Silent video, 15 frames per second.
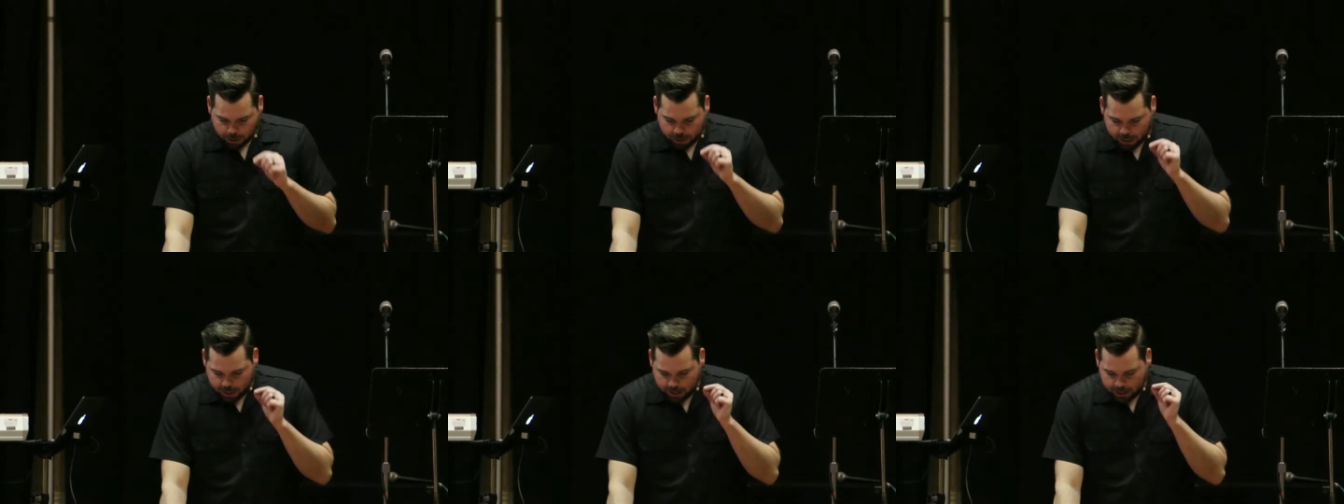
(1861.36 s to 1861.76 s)
it
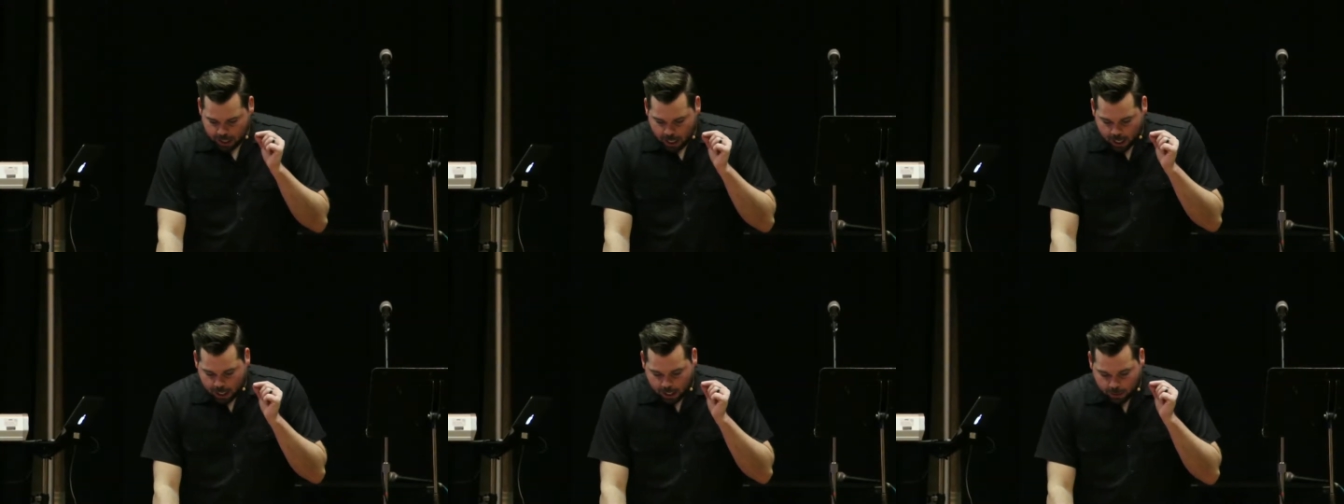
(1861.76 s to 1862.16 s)
says
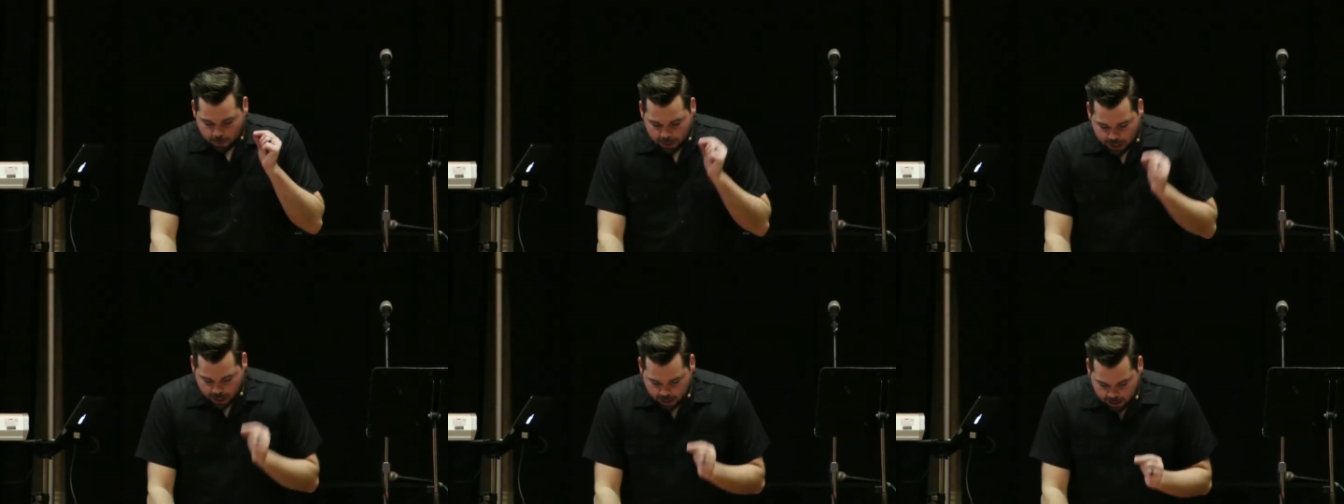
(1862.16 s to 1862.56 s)
he
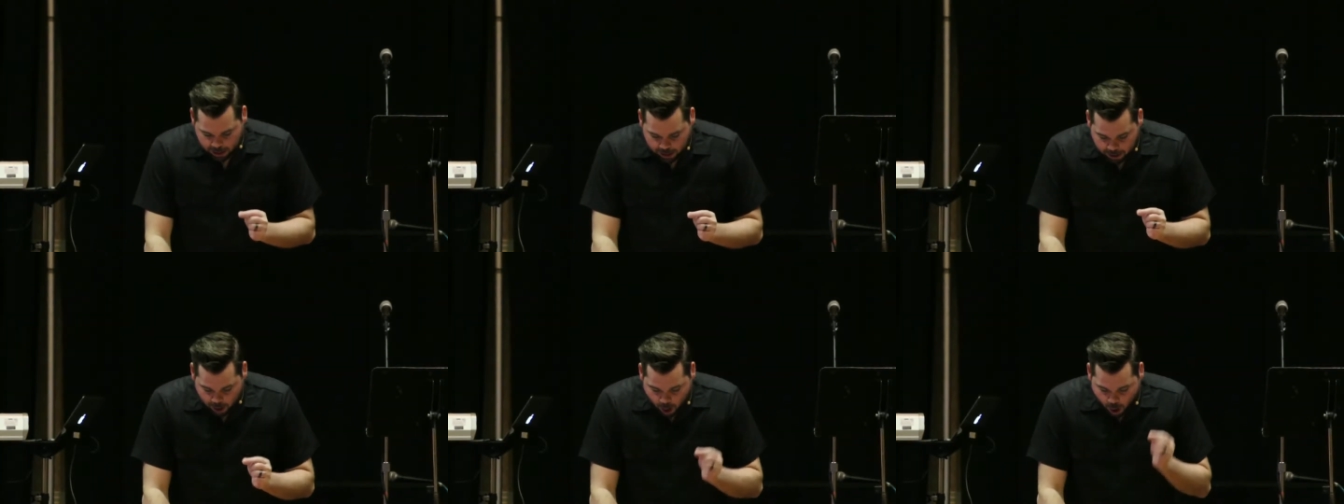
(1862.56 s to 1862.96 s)
was
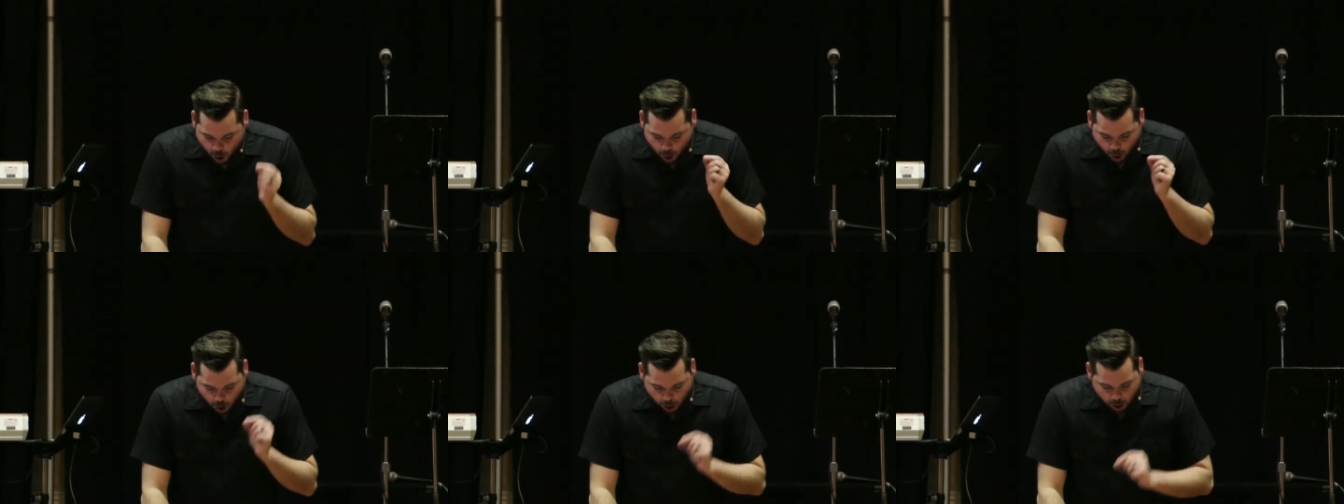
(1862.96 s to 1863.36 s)
healing
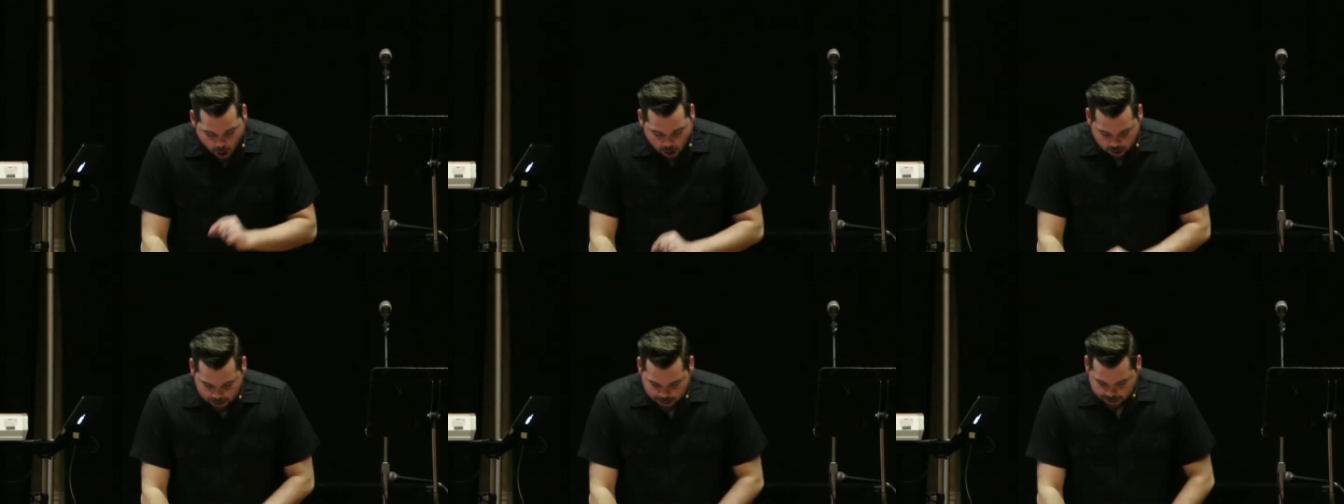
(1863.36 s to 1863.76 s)

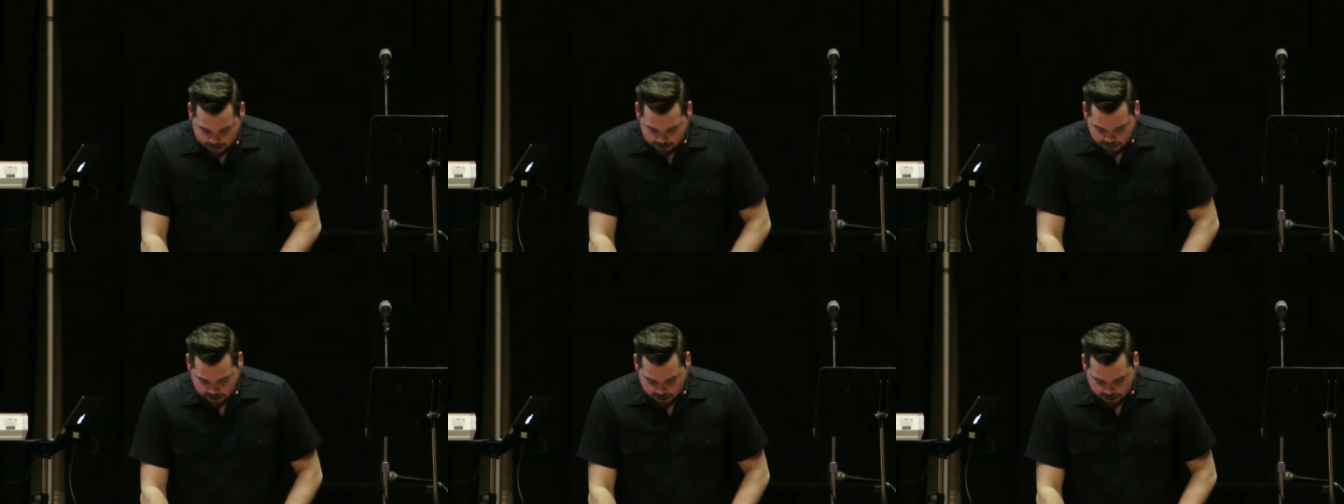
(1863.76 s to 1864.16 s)
all kinds
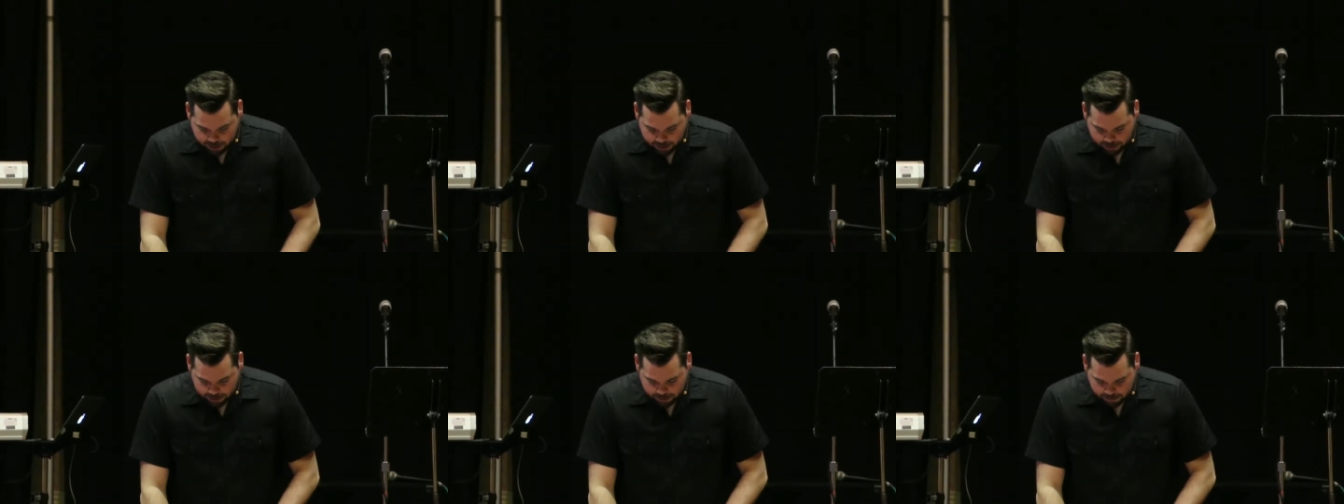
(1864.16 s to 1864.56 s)
of
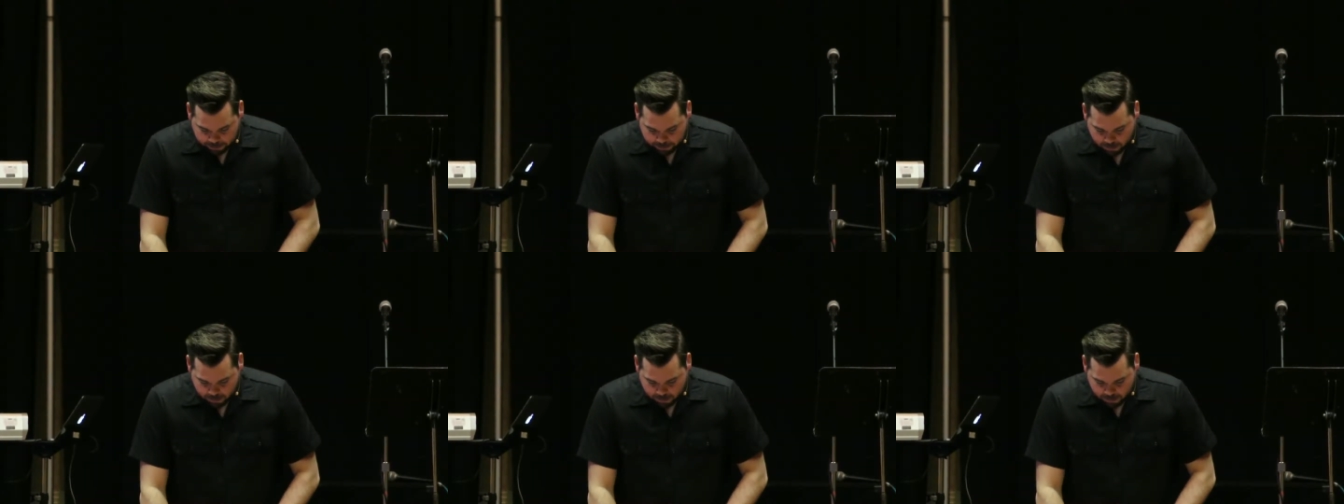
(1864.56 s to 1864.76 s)
sickness,